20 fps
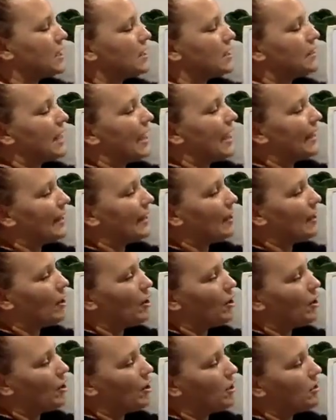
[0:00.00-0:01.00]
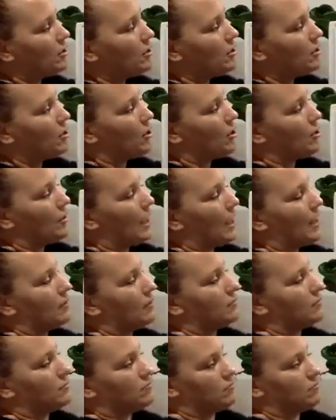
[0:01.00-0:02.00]
They're going to earn, that
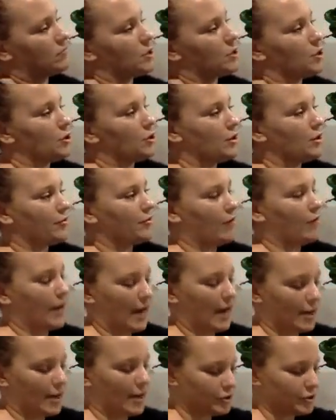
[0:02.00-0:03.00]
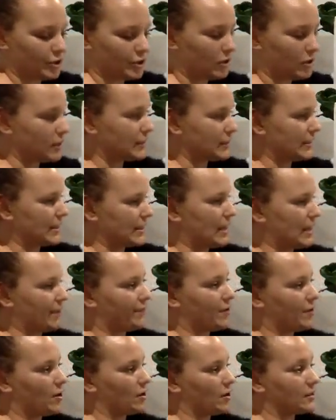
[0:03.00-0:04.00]
$200 to $300 in their
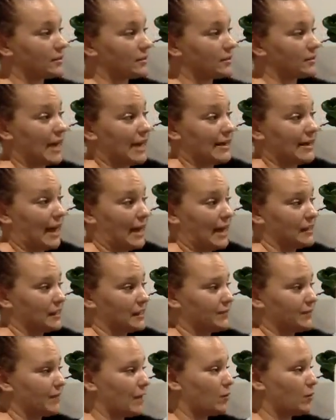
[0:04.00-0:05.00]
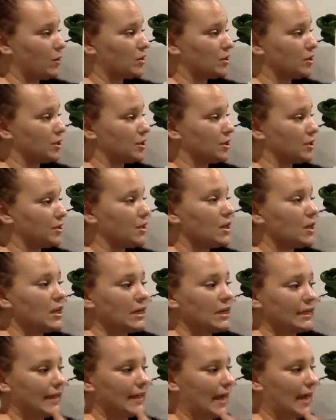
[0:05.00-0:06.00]
first 10 days if they want to,
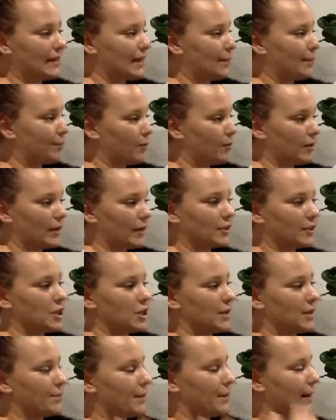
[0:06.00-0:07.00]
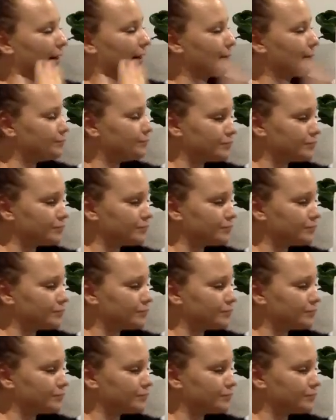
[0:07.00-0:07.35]
get their product cheaper,